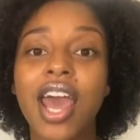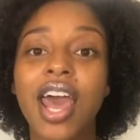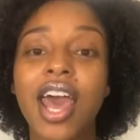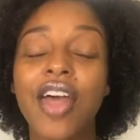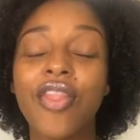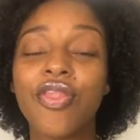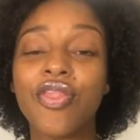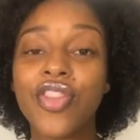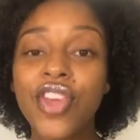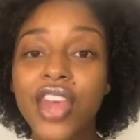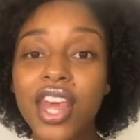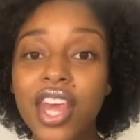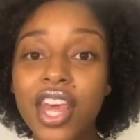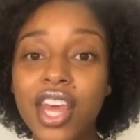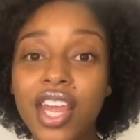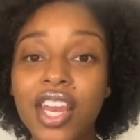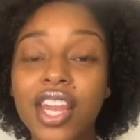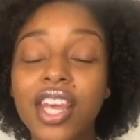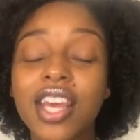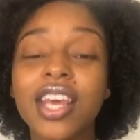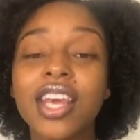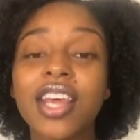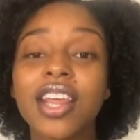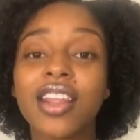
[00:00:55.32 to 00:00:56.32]
And then
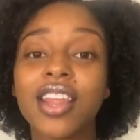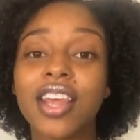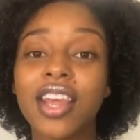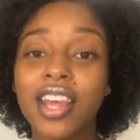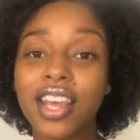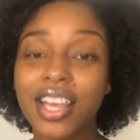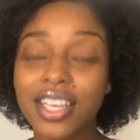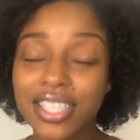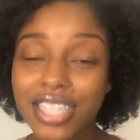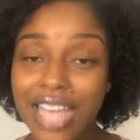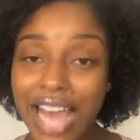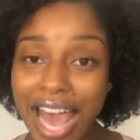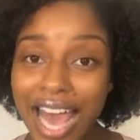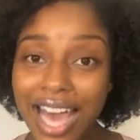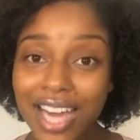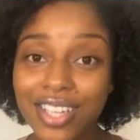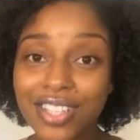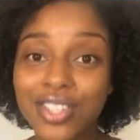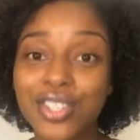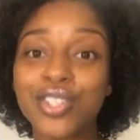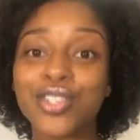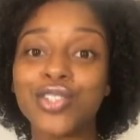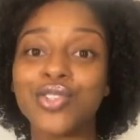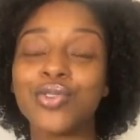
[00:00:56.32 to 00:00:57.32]
is
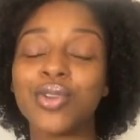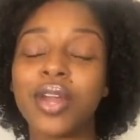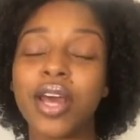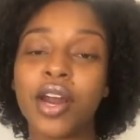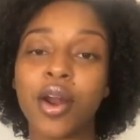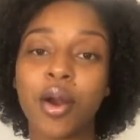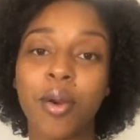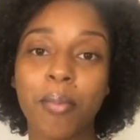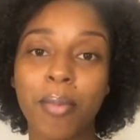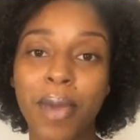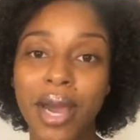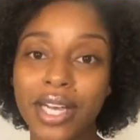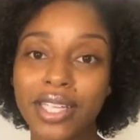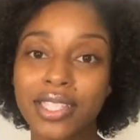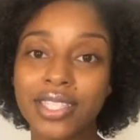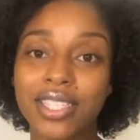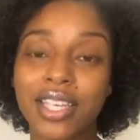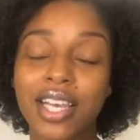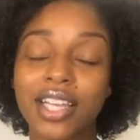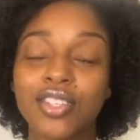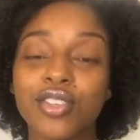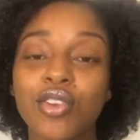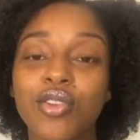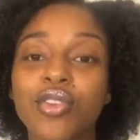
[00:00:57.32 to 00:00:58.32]
attitude and our
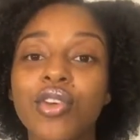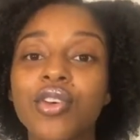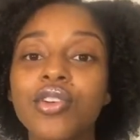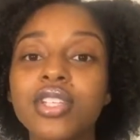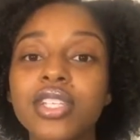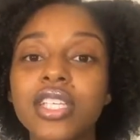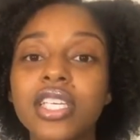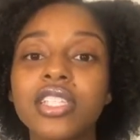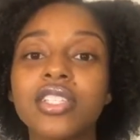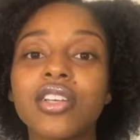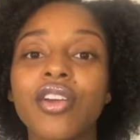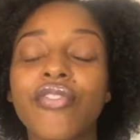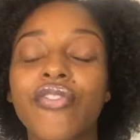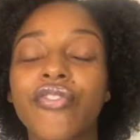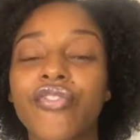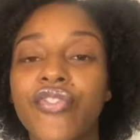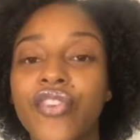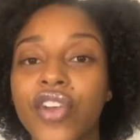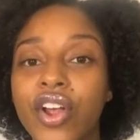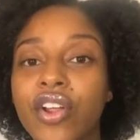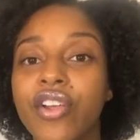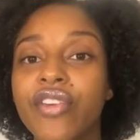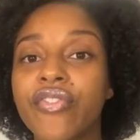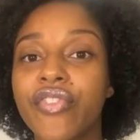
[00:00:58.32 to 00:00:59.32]
mindset. So those things are
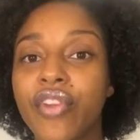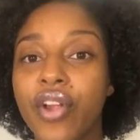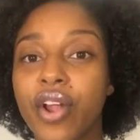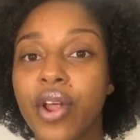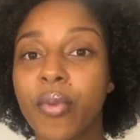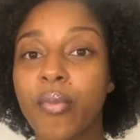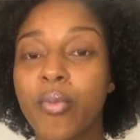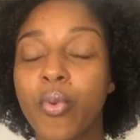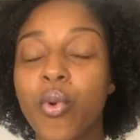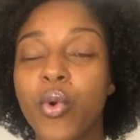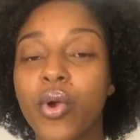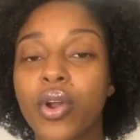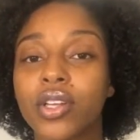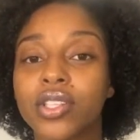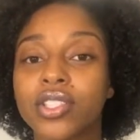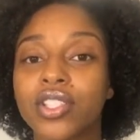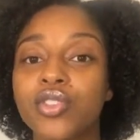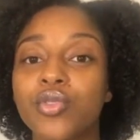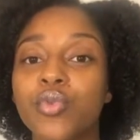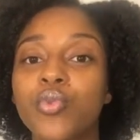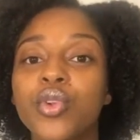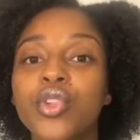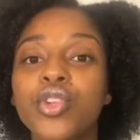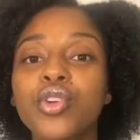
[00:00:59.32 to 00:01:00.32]
very, very important.
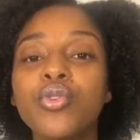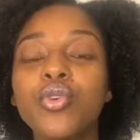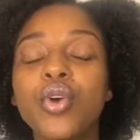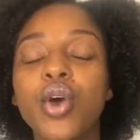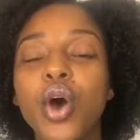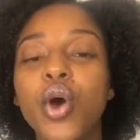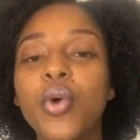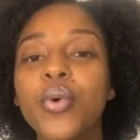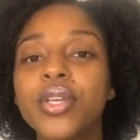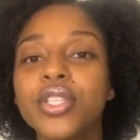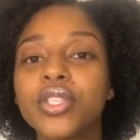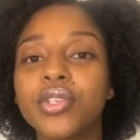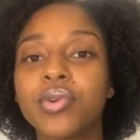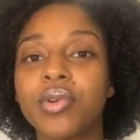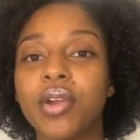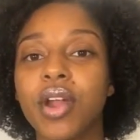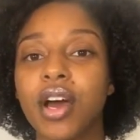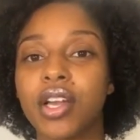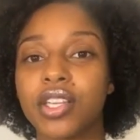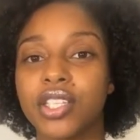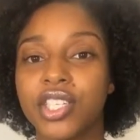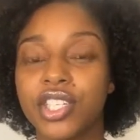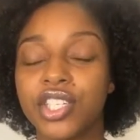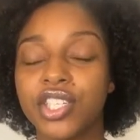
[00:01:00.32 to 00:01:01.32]
So when you go into an
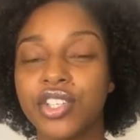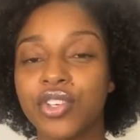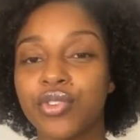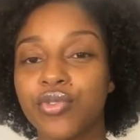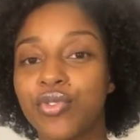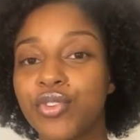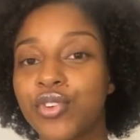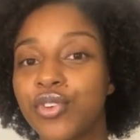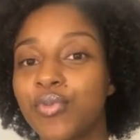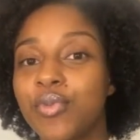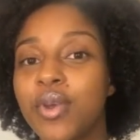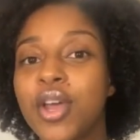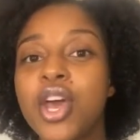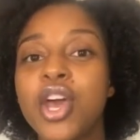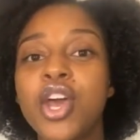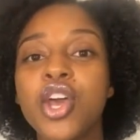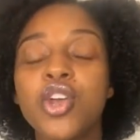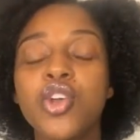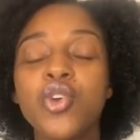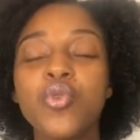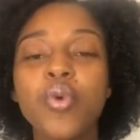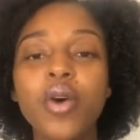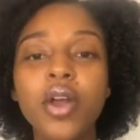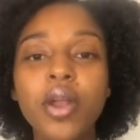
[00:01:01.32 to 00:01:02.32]
audition room,
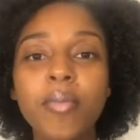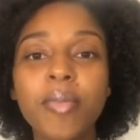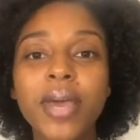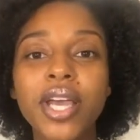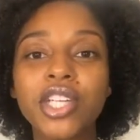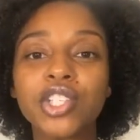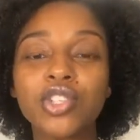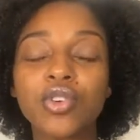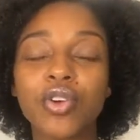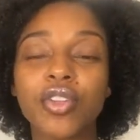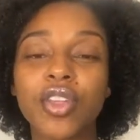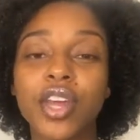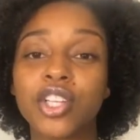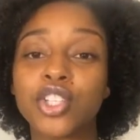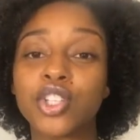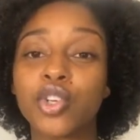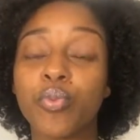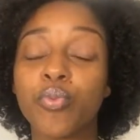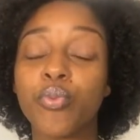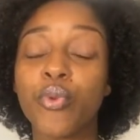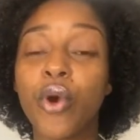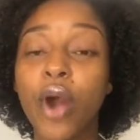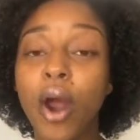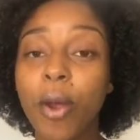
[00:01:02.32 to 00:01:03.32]
you want to make sure that you're
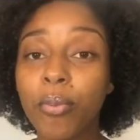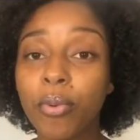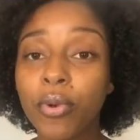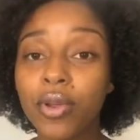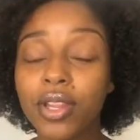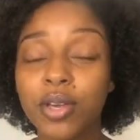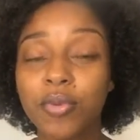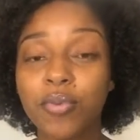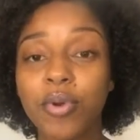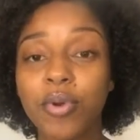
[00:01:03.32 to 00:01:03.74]
properly